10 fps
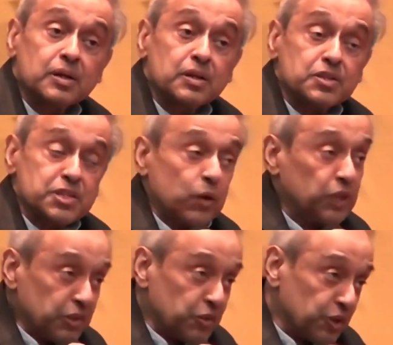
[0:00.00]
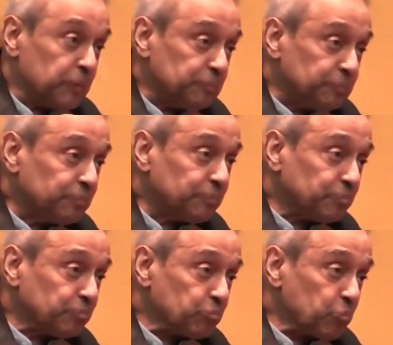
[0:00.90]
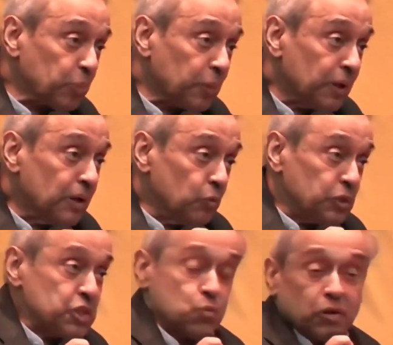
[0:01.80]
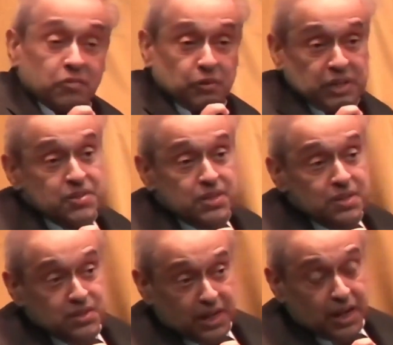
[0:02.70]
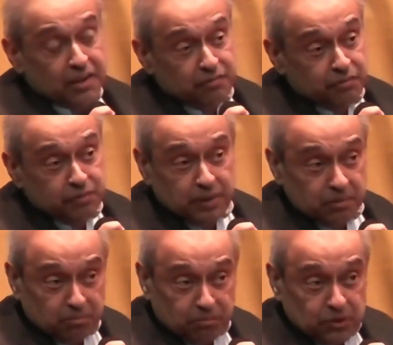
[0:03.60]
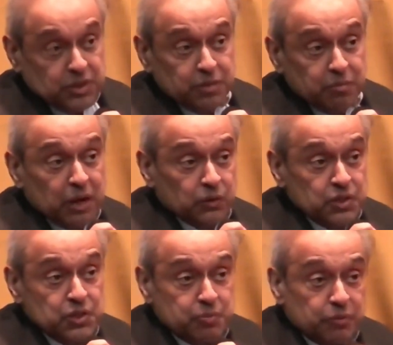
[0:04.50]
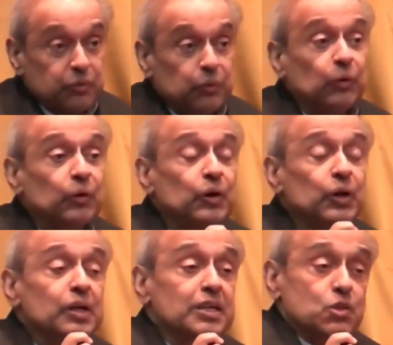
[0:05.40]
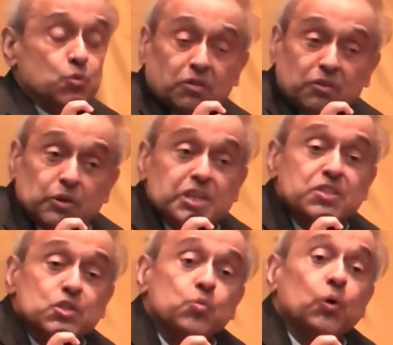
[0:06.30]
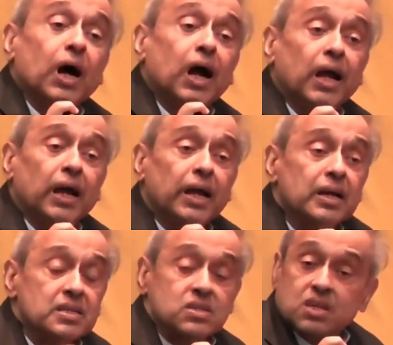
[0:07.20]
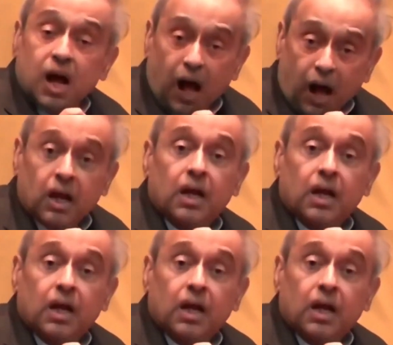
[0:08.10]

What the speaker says: South Asia, which is one of the reasons, and I've written about this before, it's one of the reasons why SAARC,